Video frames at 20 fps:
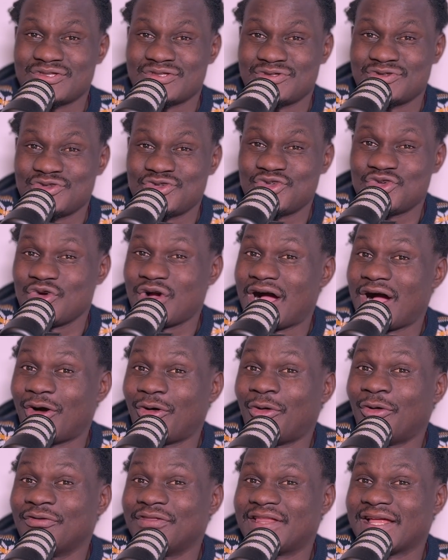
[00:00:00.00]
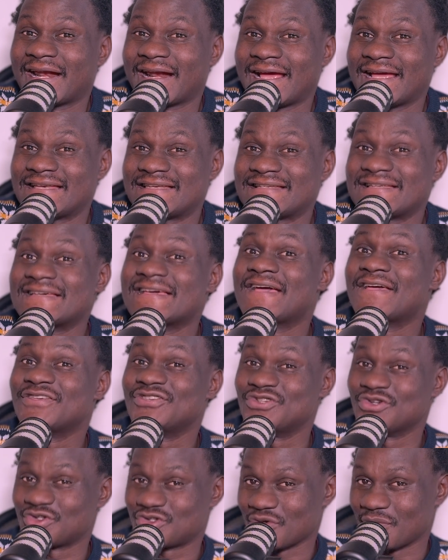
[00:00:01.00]
you are on the right
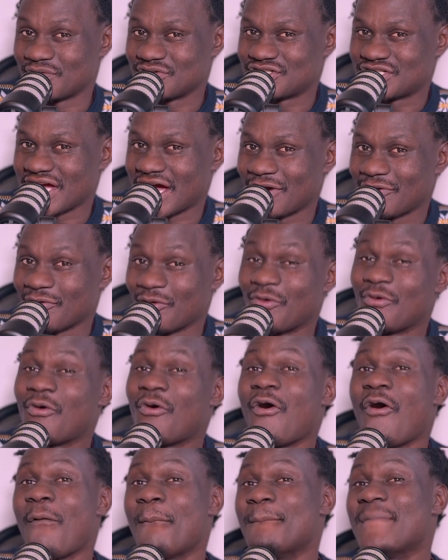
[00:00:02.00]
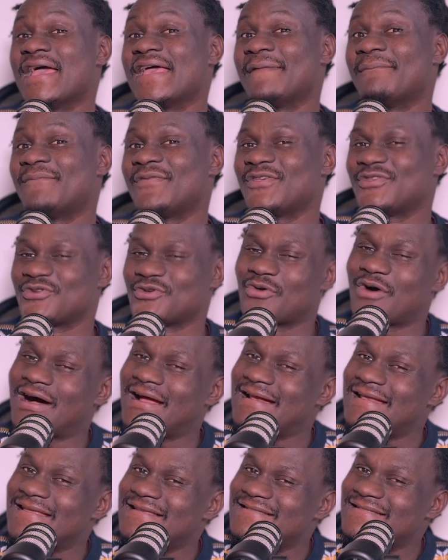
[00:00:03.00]
YouTube channel, or maybe you are
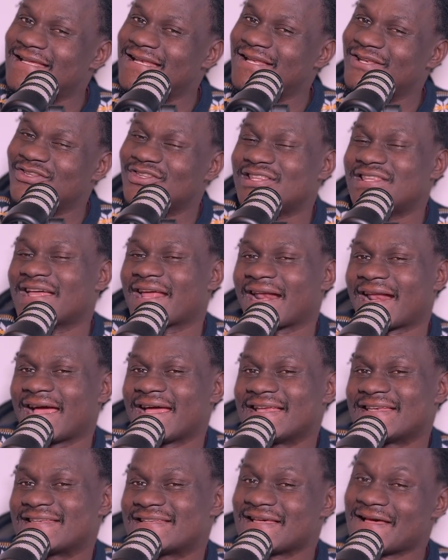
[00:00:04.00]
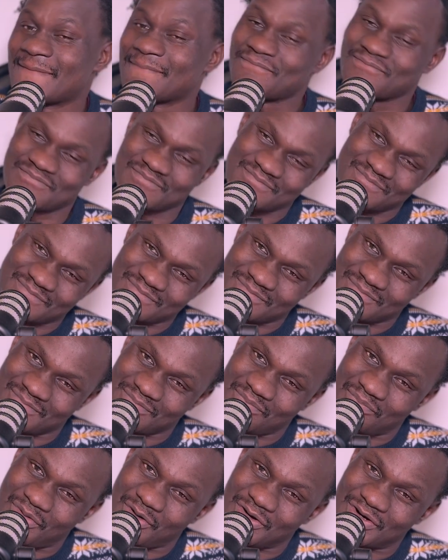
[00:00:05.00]
listening to the right
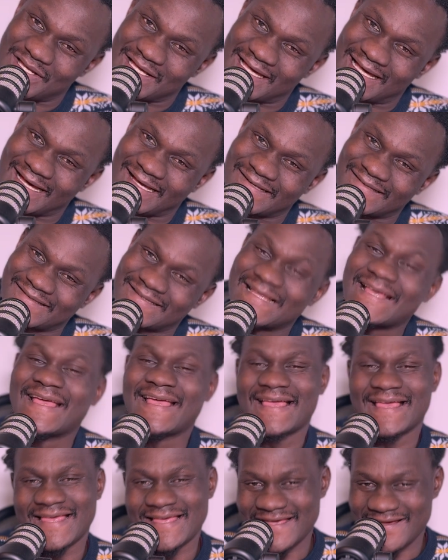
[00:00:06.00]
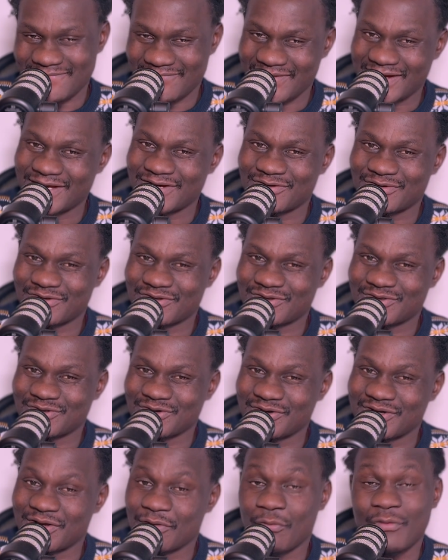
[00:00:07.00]
podcast, Hear My True
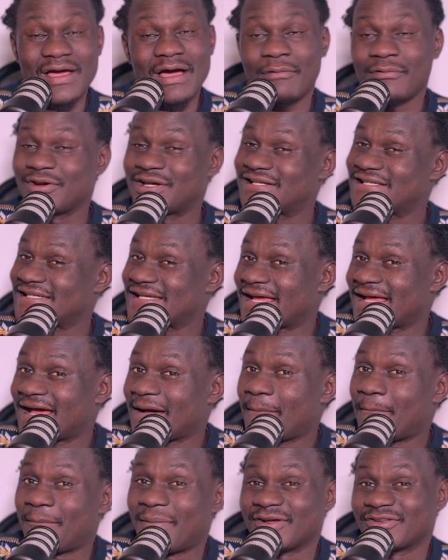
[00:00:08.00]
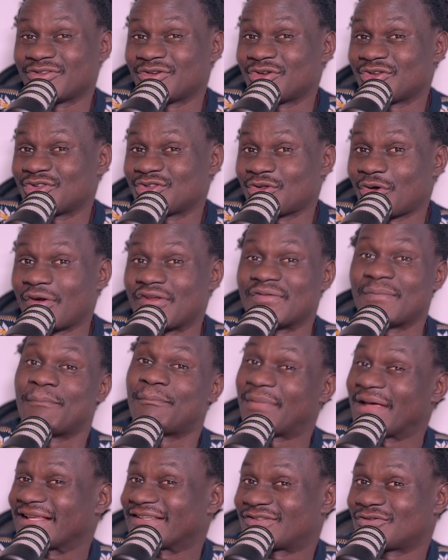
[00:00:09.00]
Story, where we share personal stories
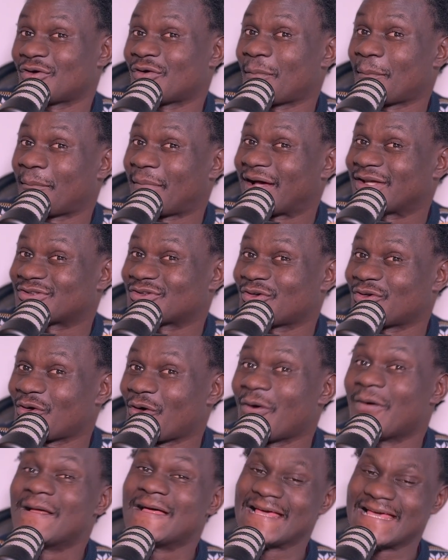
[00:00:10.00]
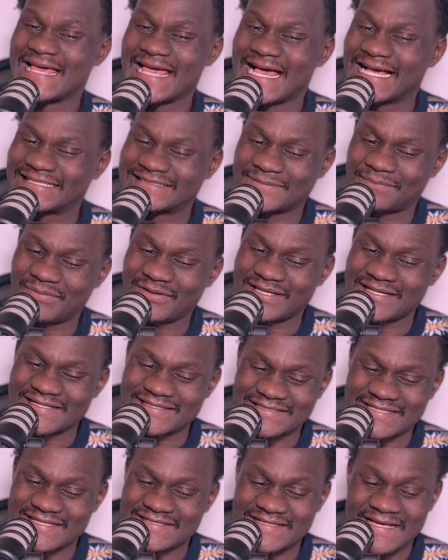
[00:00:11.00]
based on personal
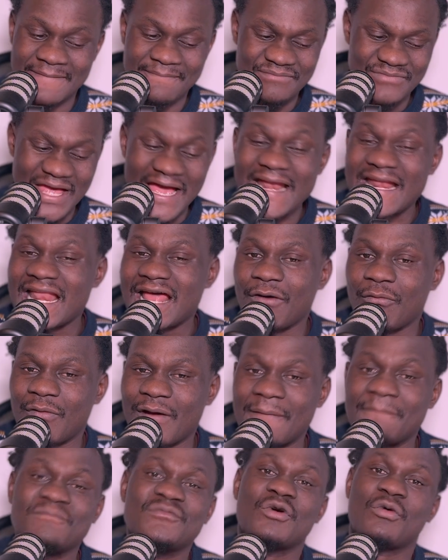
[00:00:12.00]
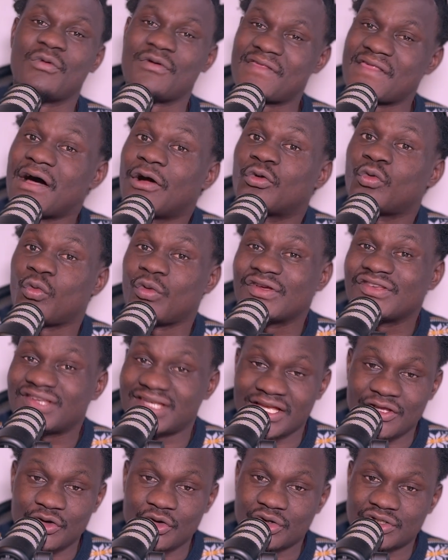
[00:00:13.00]
experiences. Anyway, without
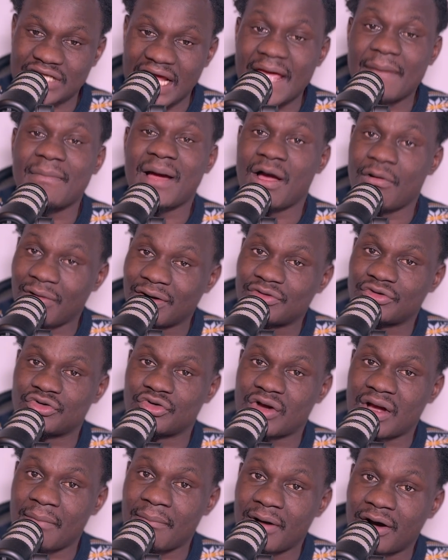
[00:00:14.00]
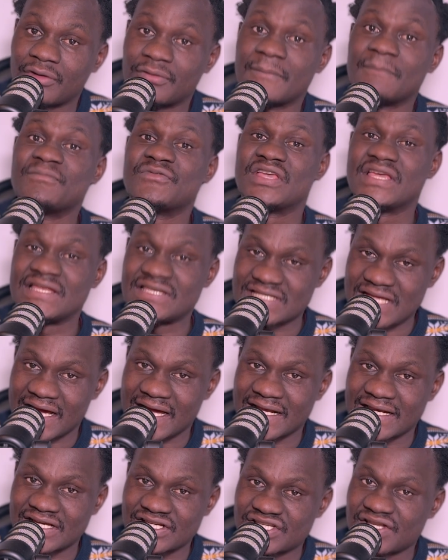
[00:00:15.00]
wasting your time, I want to talk about
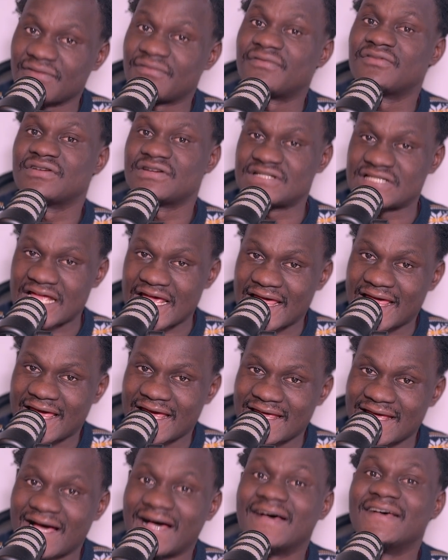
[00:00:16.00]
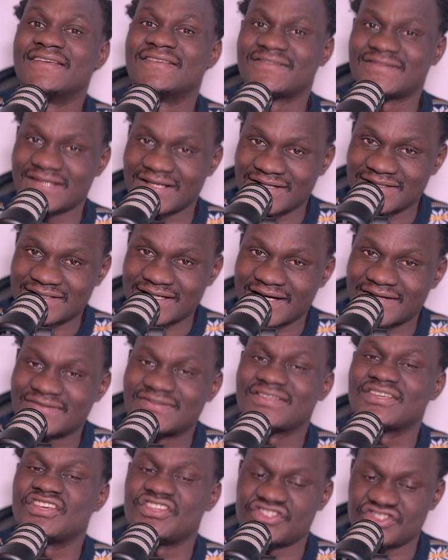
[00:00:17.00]
integrative daycare centers
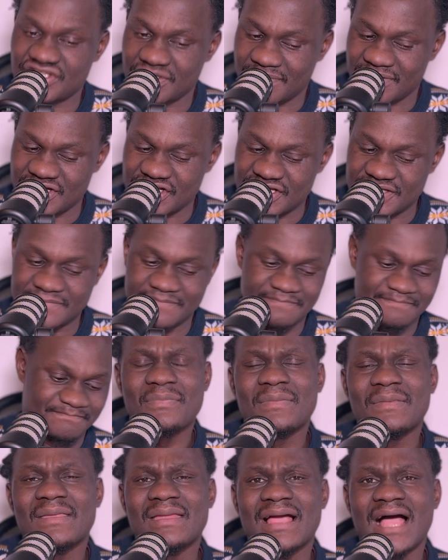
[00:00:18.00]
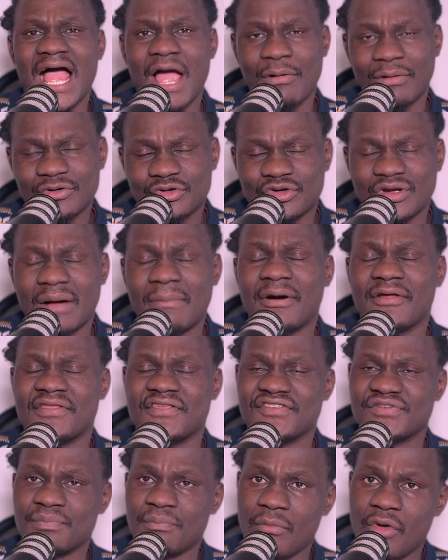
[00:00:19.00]
in Germany. I want to talk about
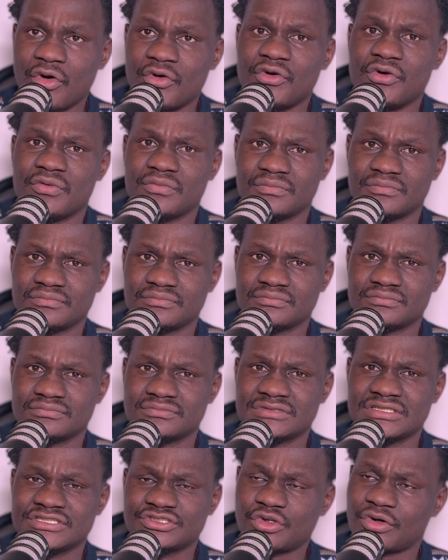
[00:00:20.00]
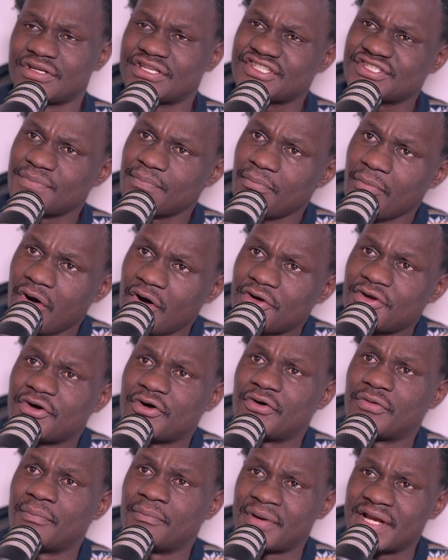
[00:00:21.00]
this model. So this model
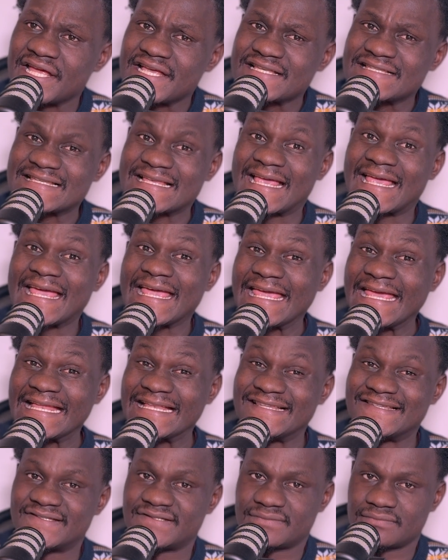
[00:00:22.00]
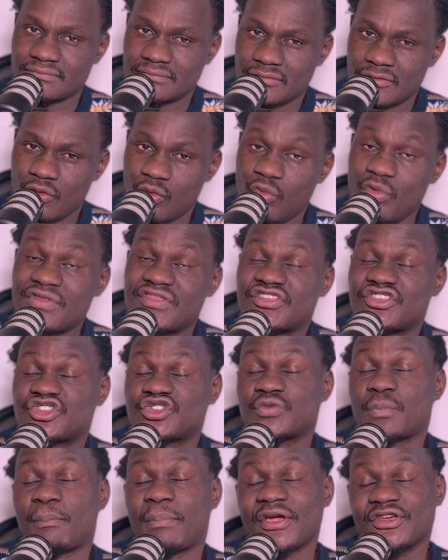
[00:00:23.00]
brings kids with
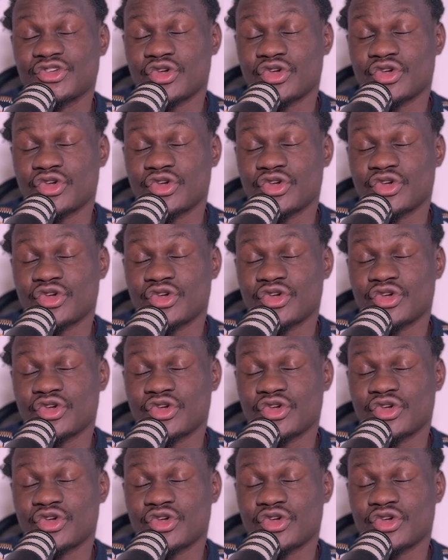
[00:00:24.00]
special